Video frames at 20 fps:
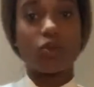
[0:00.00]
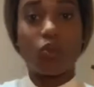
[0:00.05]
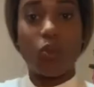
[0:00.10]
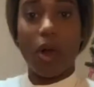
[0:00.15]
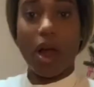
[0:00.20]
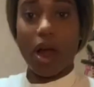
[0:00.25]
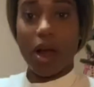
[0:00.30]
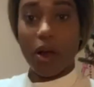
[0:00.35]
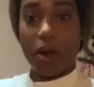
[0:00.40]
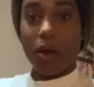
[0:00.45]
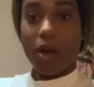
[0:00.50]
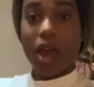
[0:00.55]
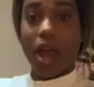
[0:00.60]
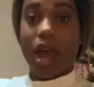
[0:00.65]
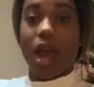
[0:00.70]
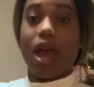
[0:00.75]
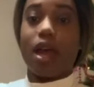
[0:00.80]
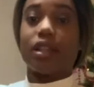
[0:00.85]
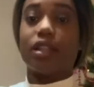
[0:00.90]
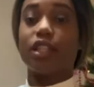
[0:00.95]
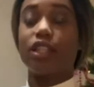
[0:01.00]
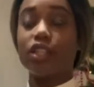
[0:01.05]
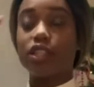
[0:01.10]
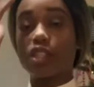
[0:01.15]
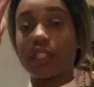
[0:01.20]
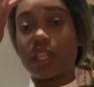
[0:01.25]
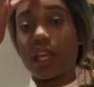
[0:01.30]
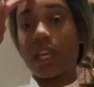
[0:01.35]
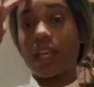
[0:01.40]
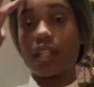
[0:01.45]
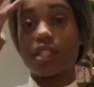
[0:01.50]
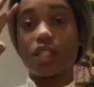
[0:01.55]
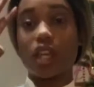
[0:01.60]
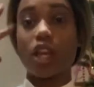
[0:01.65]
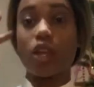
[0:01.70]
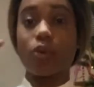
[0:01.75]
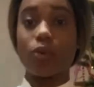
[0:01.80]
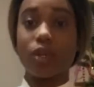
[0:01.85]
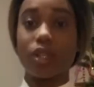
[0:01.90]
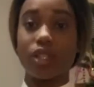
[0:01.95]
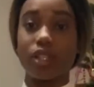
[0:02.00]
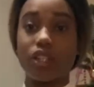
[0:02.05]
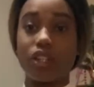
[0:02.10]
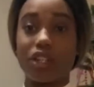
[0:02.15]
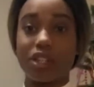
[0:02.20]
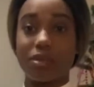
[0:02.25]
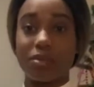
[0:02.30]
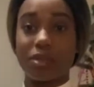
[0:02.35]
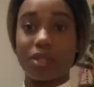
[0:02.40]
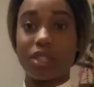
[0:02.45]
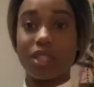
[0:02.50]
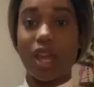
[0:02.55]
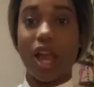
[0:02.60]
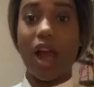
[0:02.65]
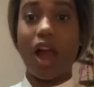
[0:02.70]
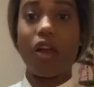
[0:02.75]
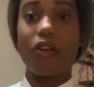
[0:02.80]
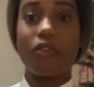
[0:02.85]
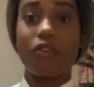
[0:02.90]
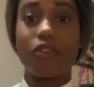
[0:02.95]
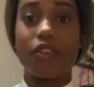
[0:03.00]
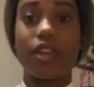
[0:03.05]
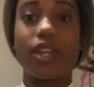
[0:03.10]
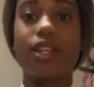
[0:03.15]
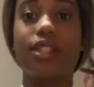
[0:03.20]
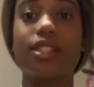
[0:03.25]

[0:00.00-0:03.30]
well. This is a really Christmassy outfit.